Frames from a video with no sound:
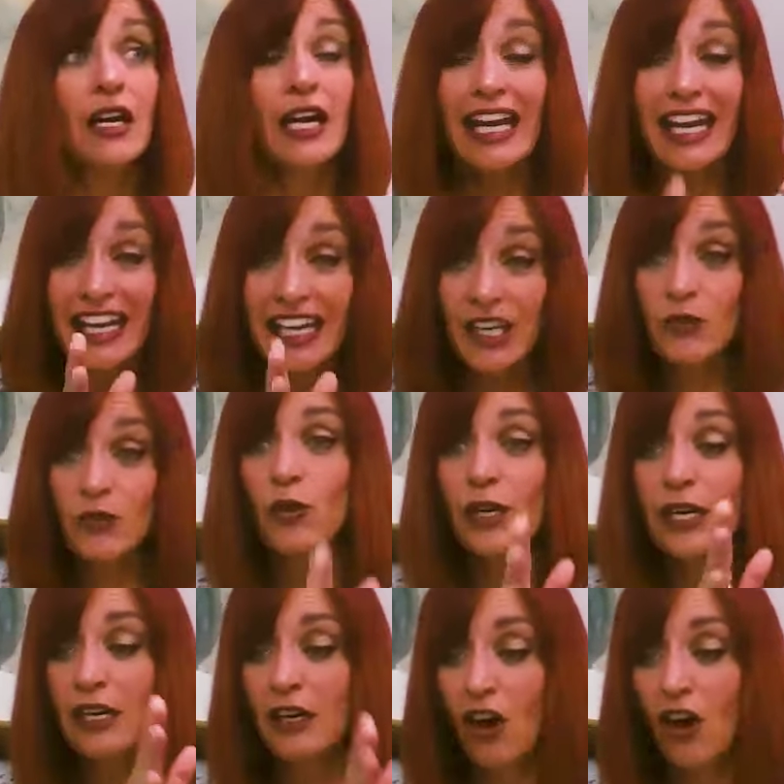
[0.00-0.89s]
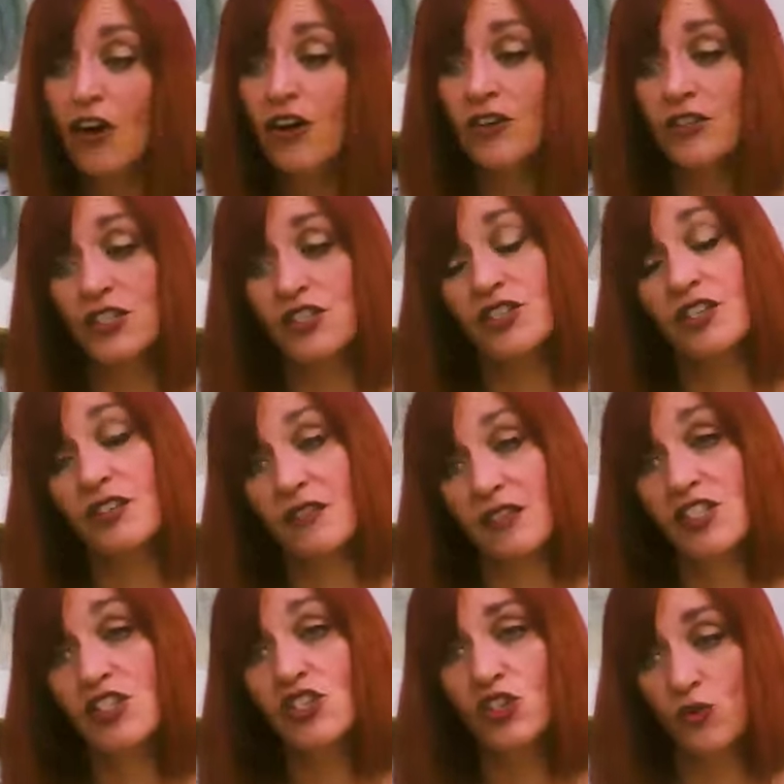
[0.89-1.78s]
in regards to
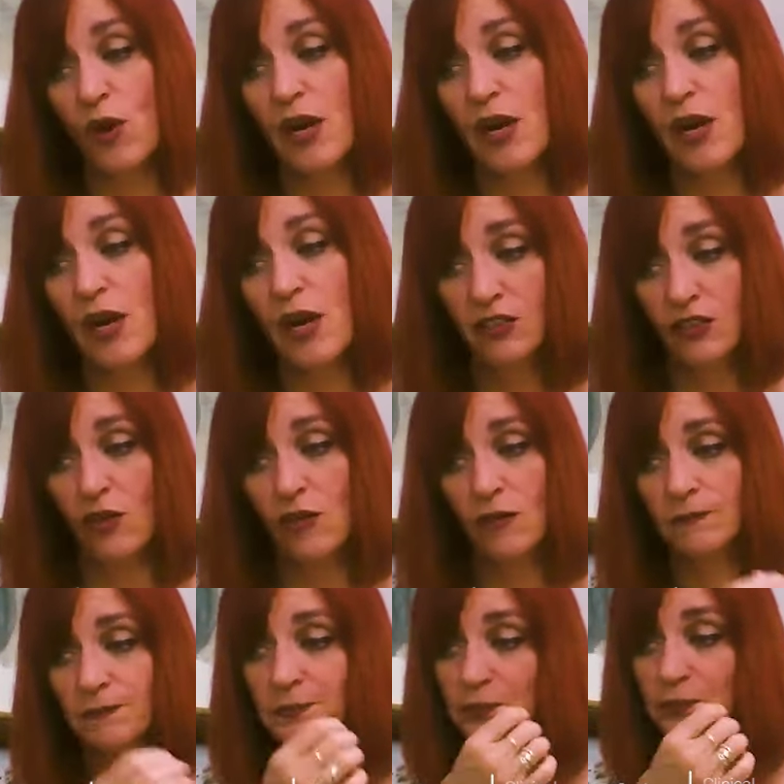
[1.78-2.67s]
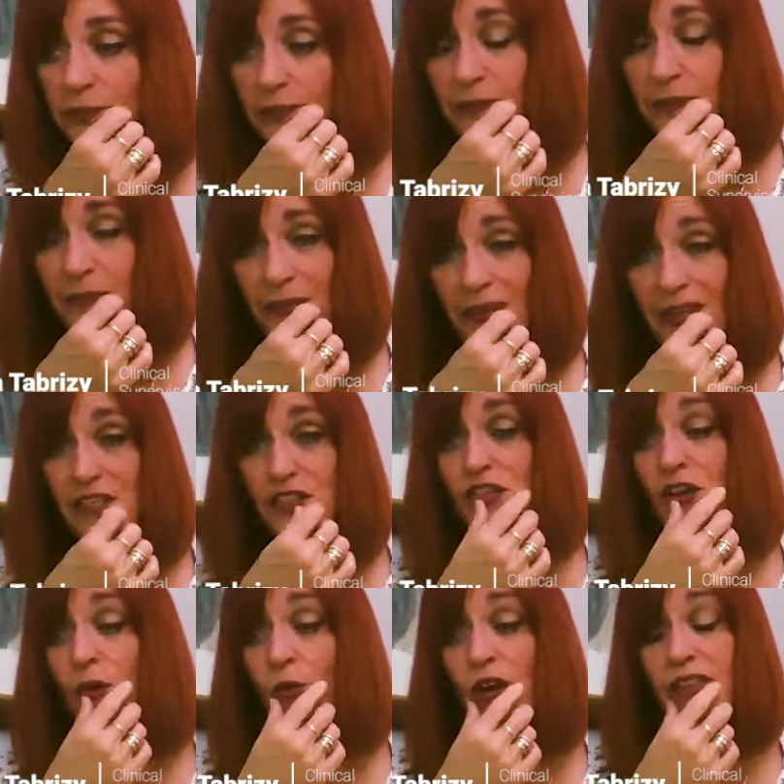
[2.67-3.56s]
this stressor. So
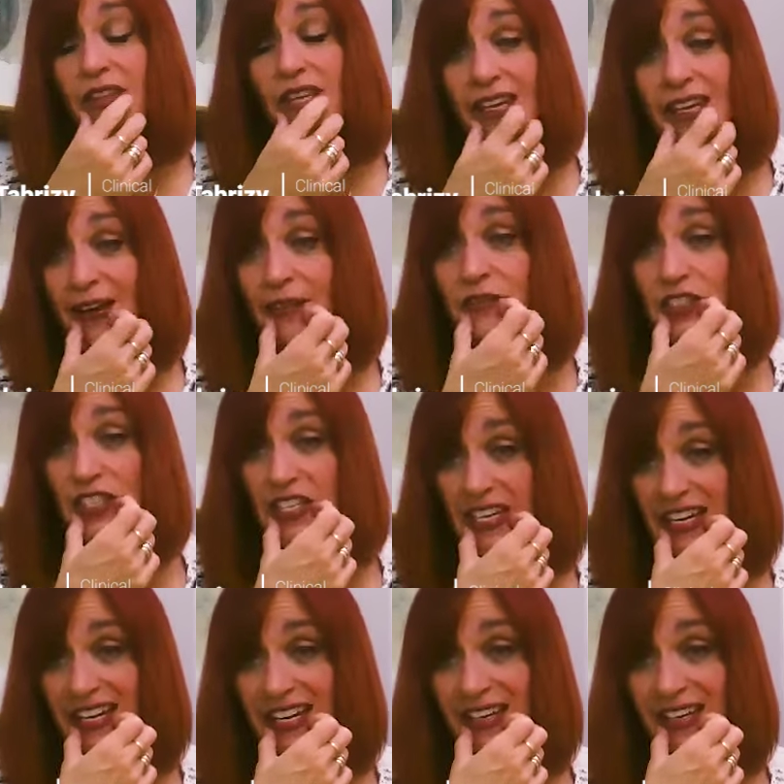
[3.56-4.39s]
with EFT,